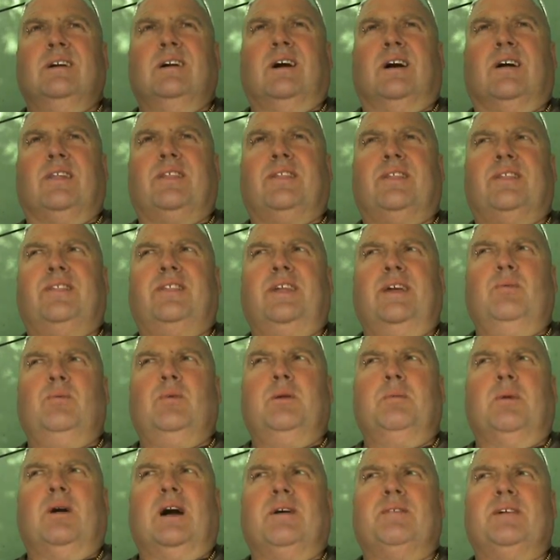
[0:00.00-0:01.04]
I think
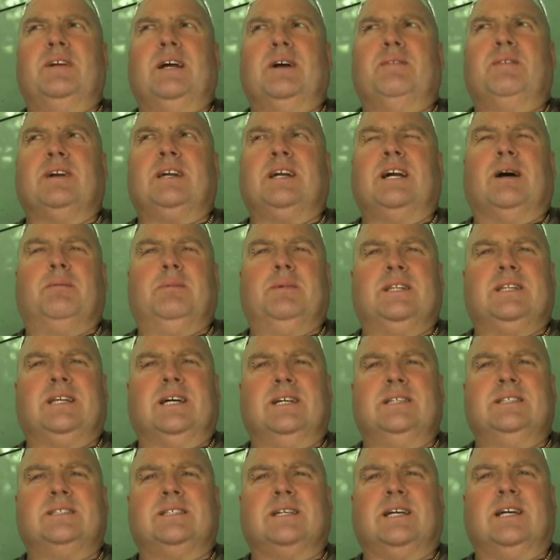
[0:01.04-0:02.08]
we might have another couple of
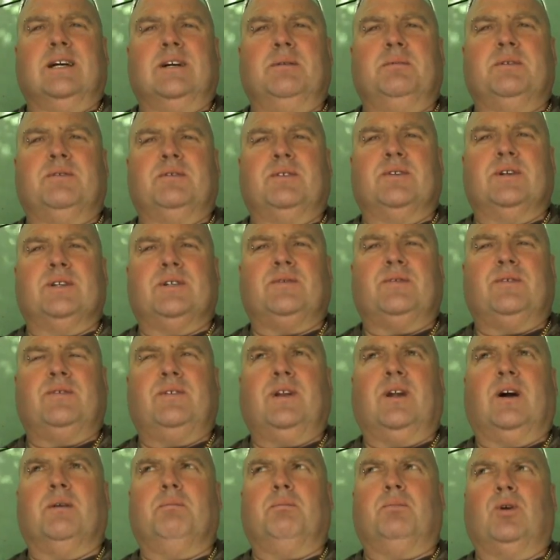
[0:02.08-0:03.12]
days to go before it's
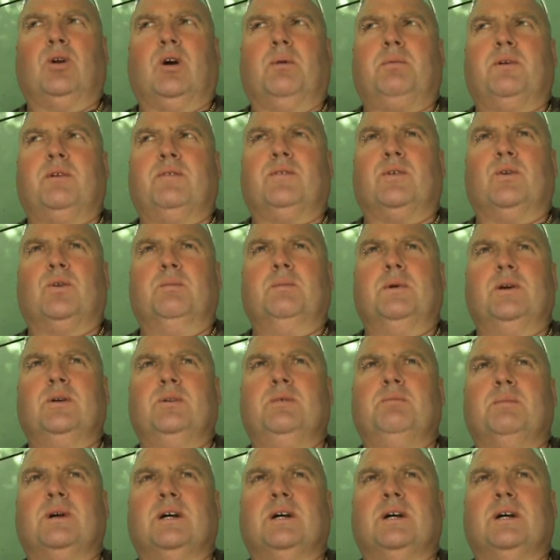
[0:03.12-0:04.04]
like proper full moon.